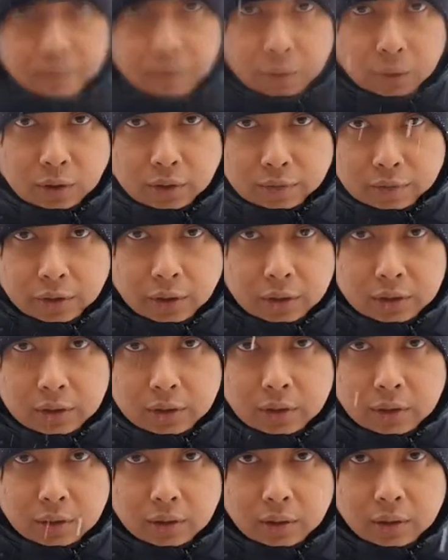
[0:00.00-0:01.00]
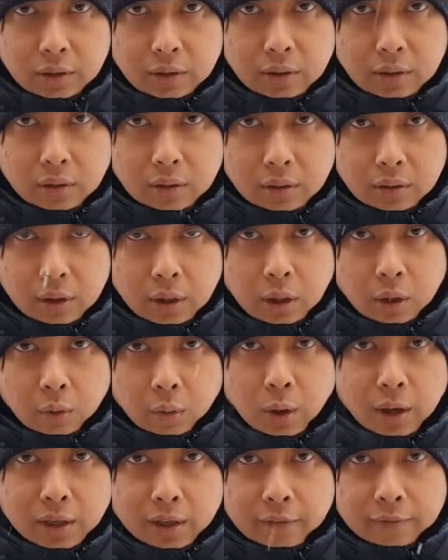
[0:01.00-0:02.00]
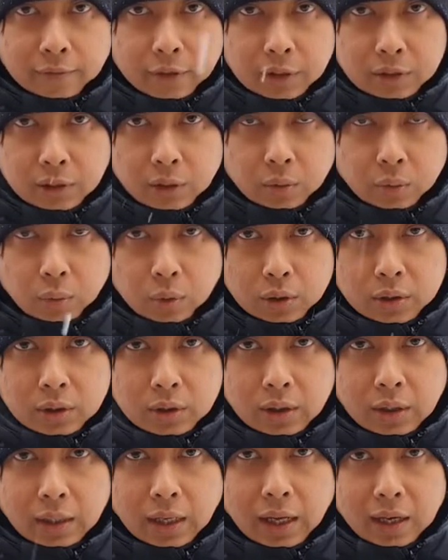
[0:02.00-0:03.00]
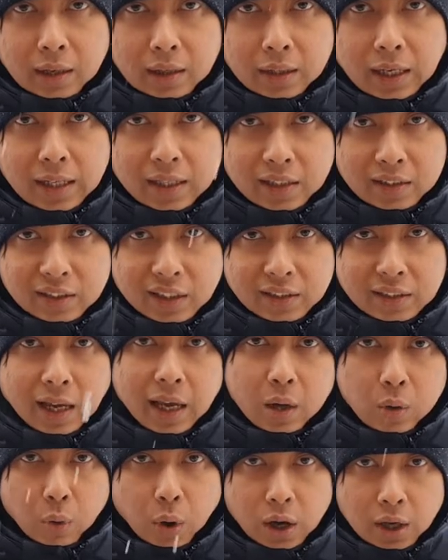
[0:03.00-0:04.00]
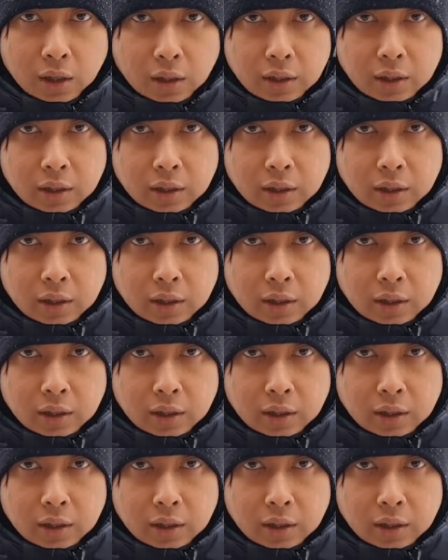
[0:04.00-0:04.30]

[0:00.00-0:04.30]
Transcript: So the first running version was the L96A1,